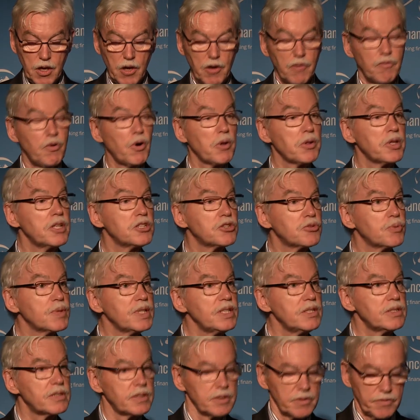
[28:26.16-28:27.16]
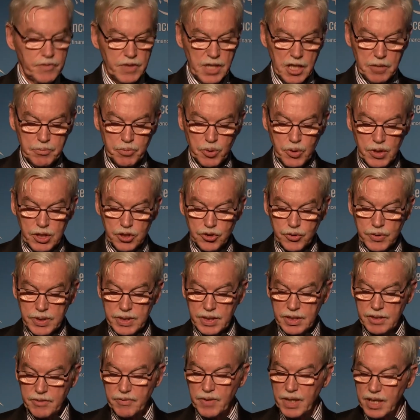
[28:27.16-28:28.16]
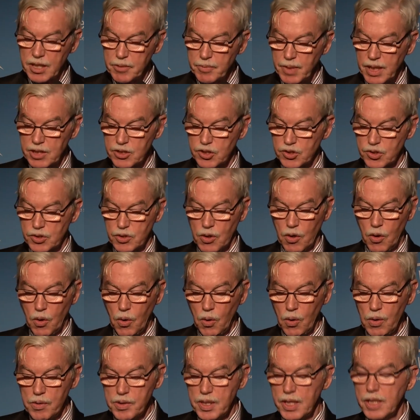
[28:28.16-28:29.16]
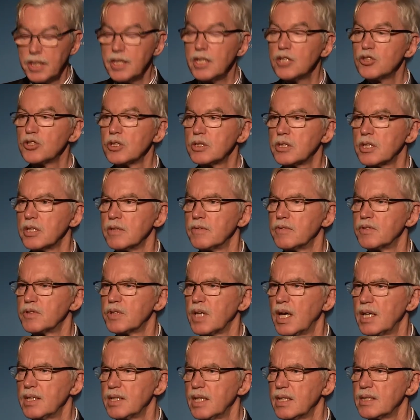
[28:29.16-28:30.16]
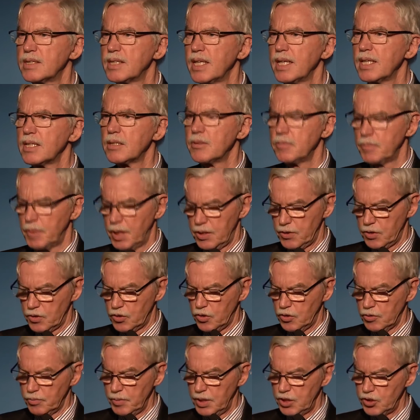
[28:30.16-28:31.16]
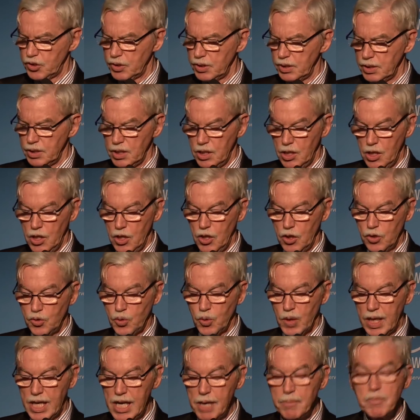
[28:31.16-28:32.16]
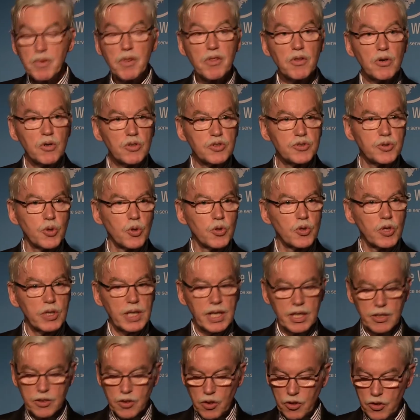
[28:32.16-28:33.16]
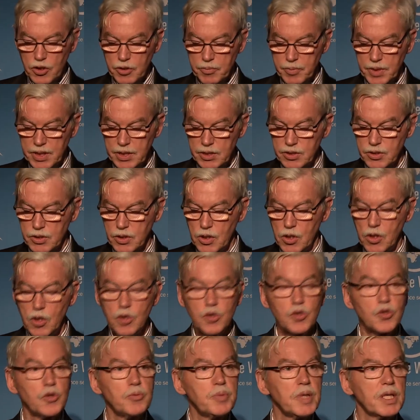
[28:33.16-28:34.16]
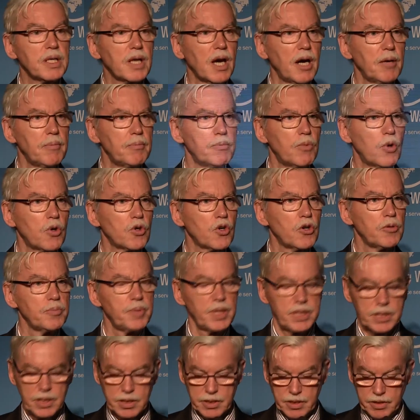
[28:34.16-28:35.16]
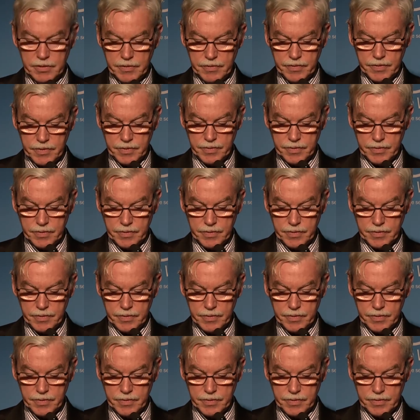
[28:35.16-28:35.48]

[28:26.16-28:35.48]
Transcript: For this reason, we appreciate very much all the initiatives undertaken by the Commission to help those economies to become more competitive.